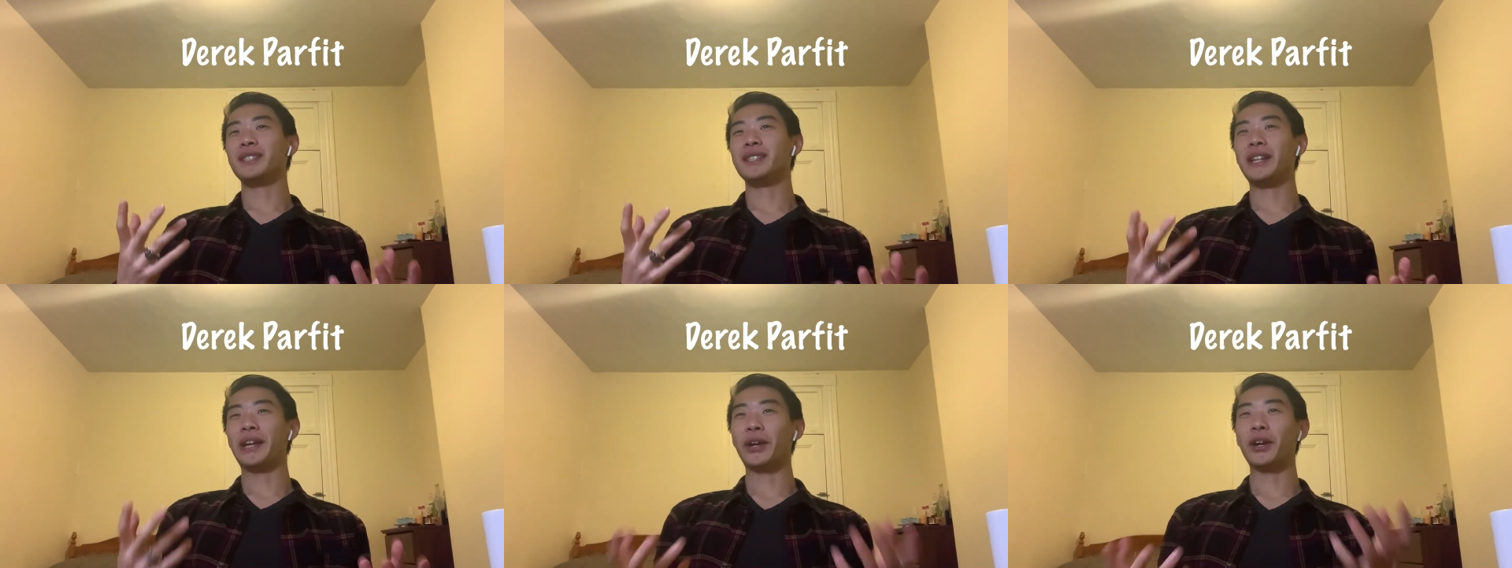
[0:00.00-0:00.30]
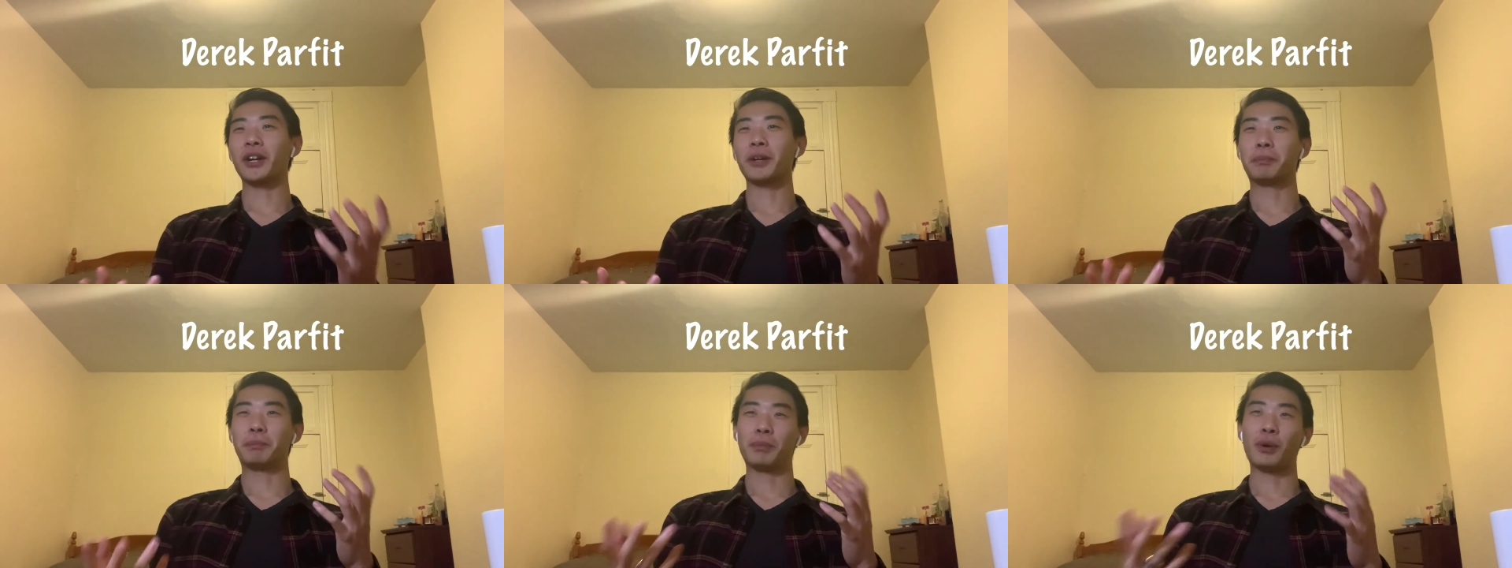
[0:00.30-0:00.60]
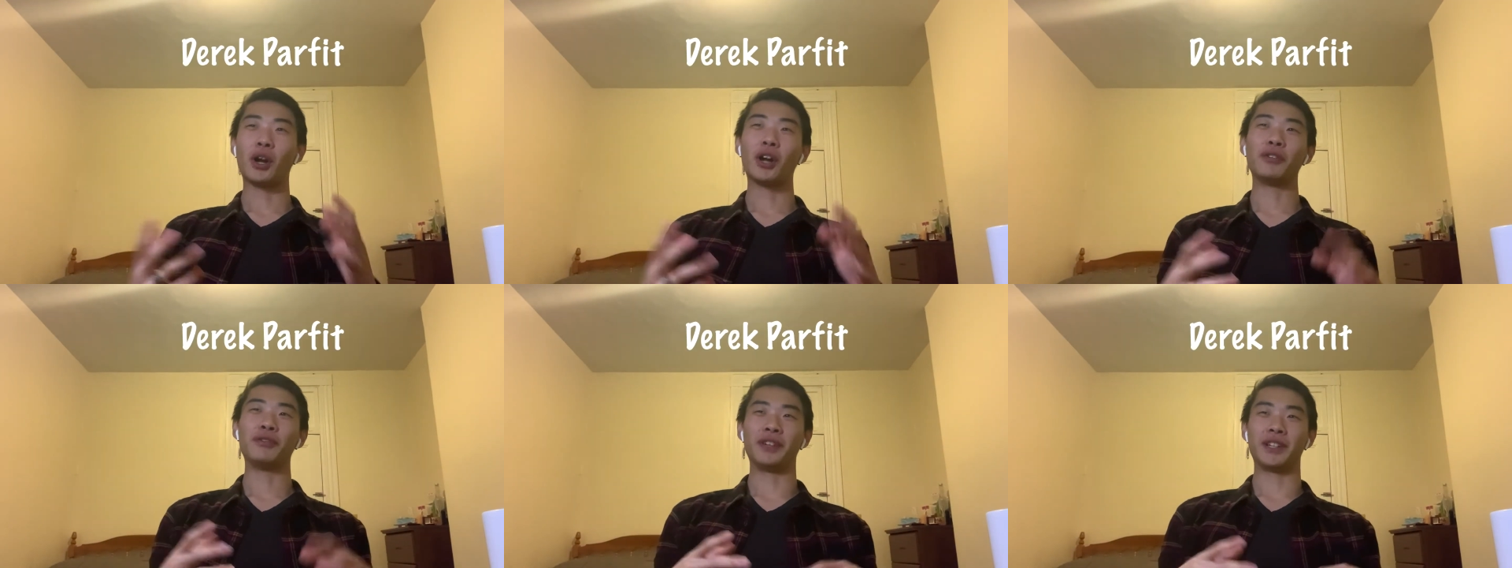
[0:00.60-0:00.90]
Derek
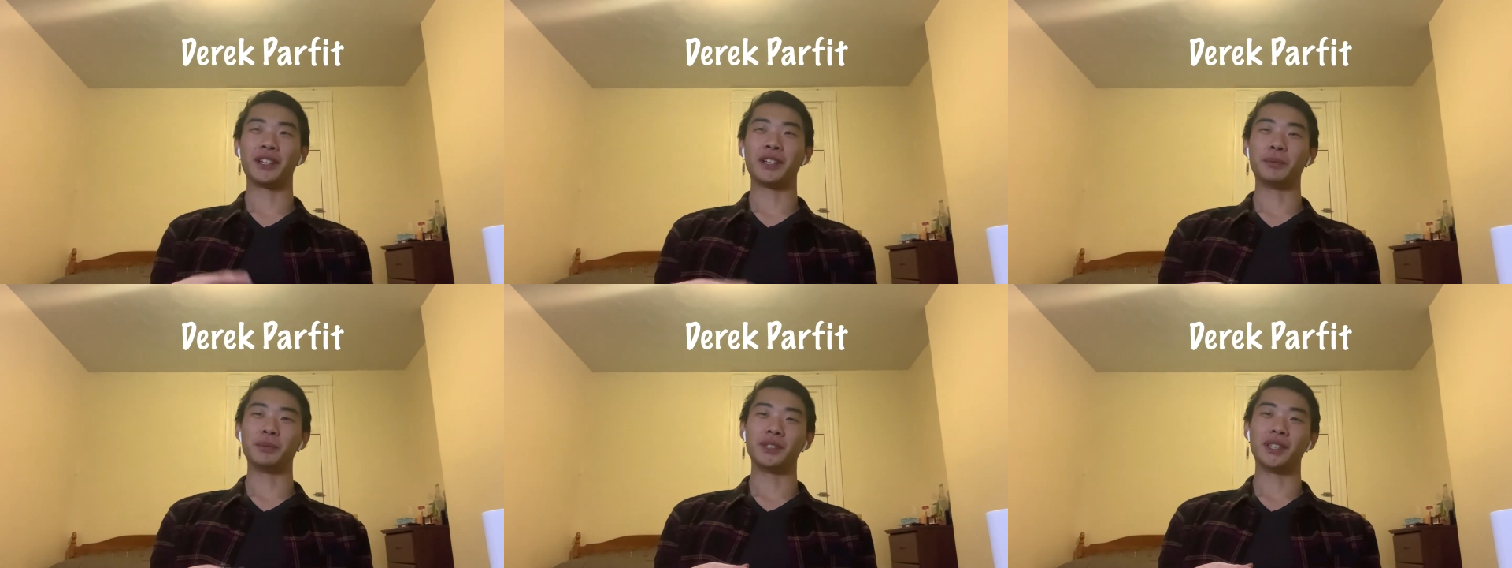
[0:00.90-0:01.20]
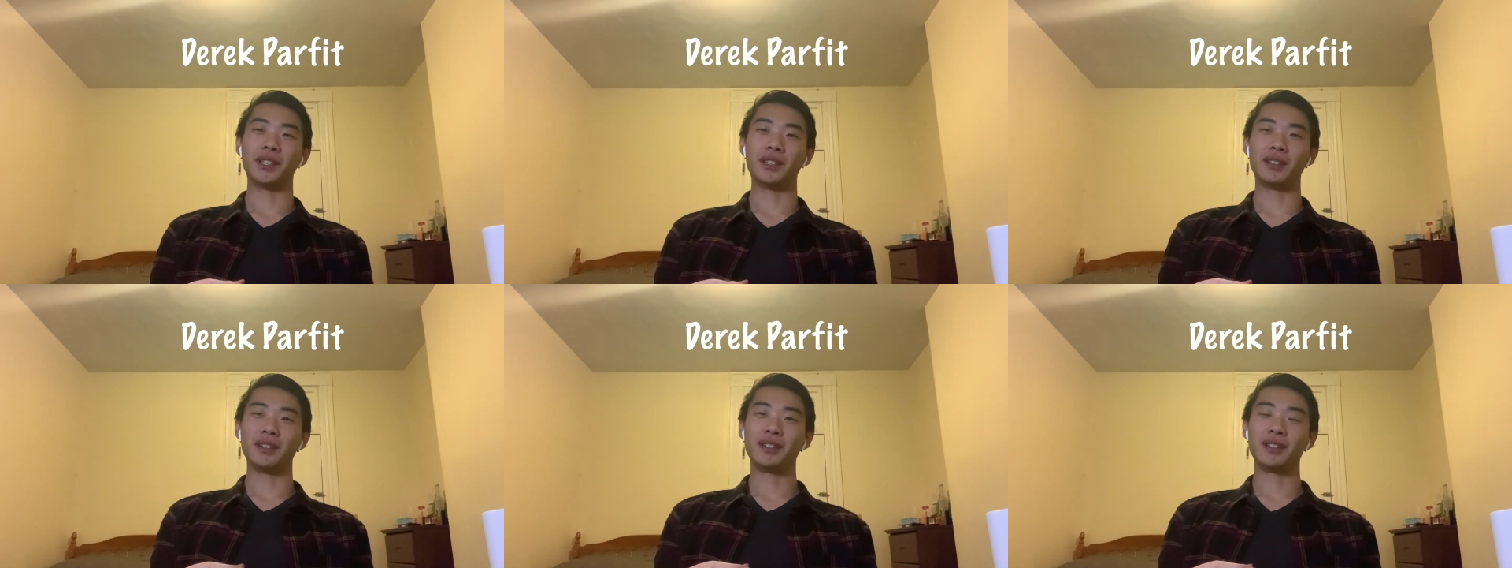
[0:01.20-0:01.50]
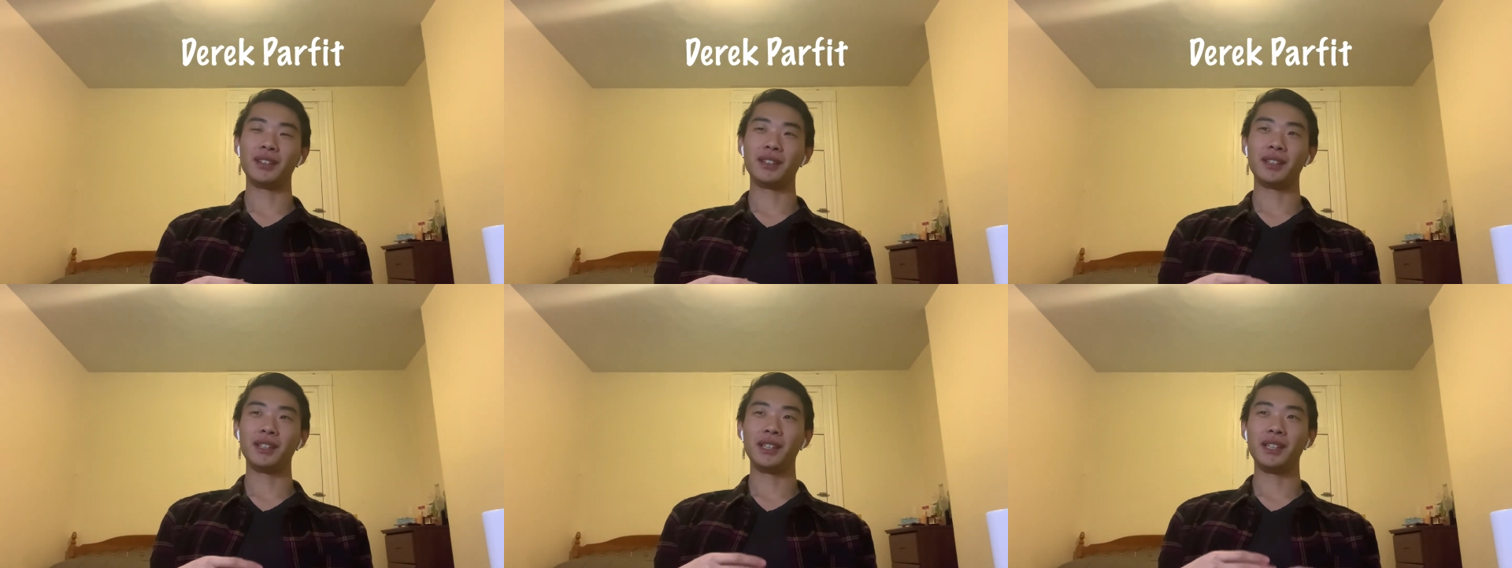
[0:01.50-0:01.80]
Parfitt comes in.
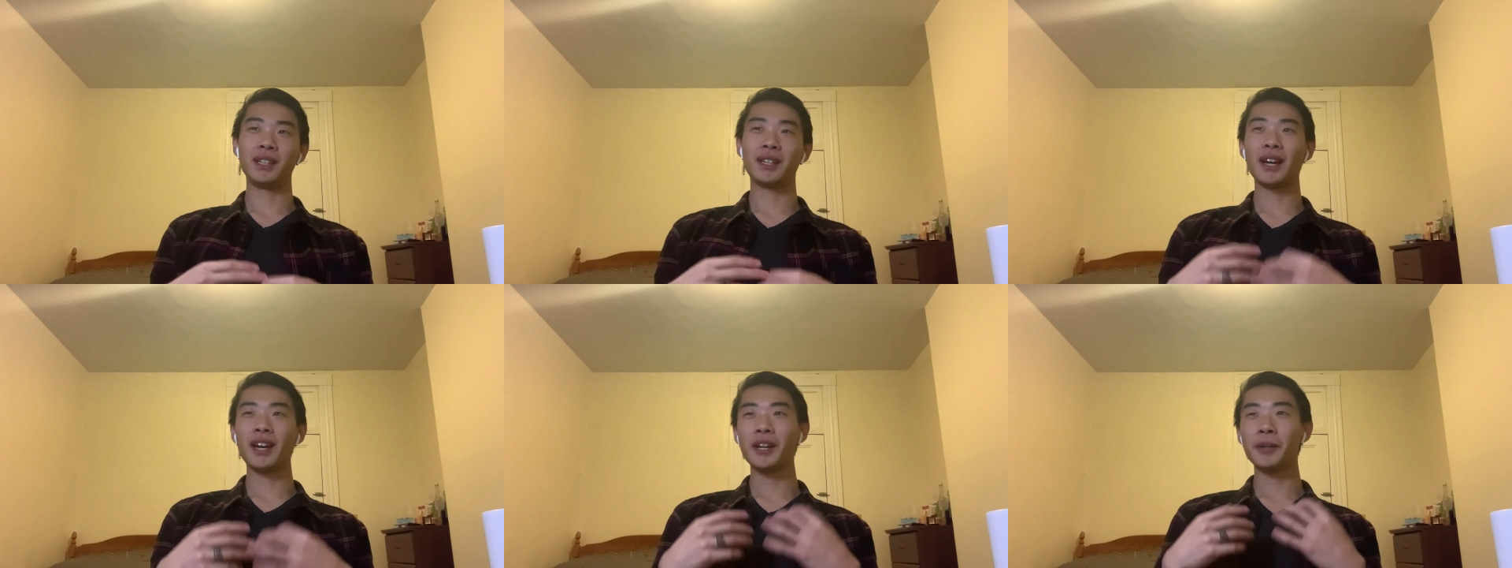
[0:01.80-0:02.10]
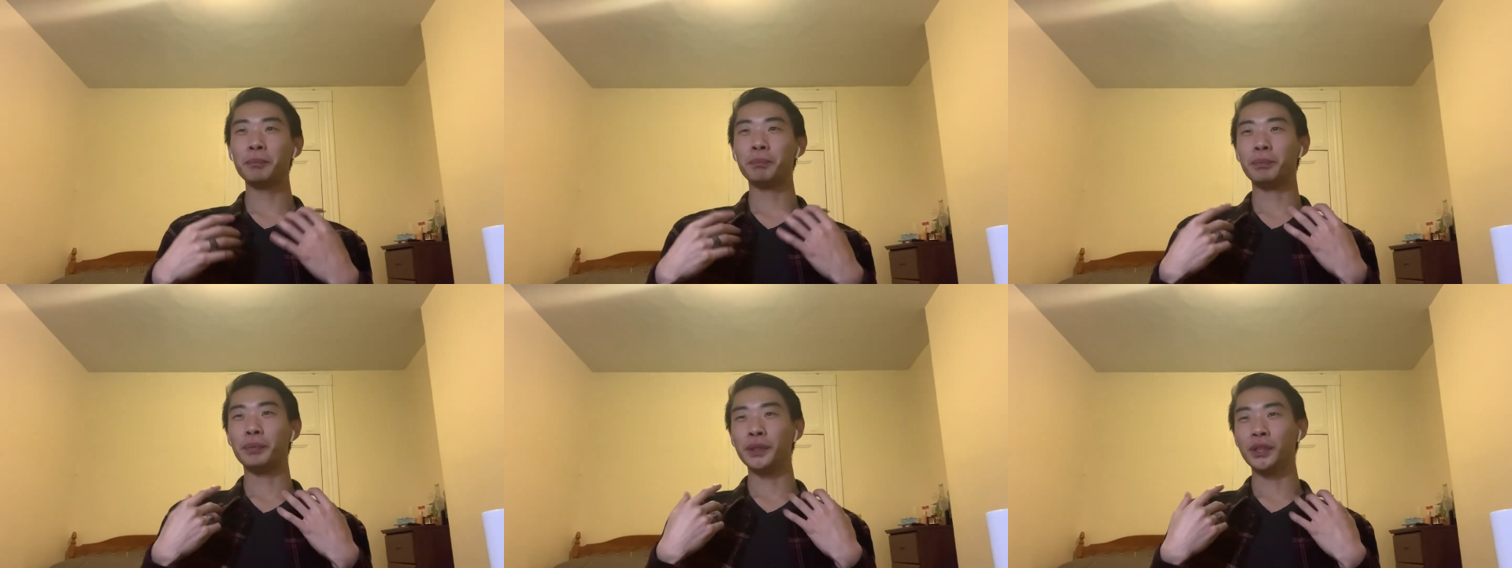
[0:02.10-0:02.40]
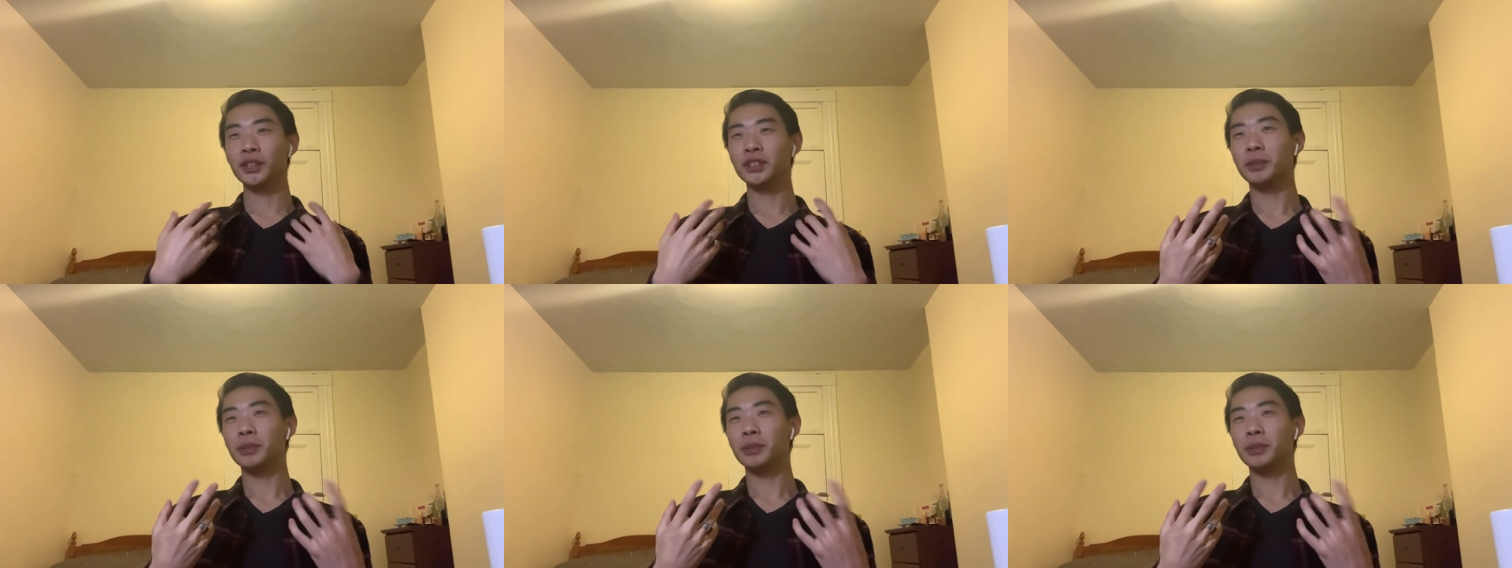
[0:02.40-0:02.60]
He kind of builds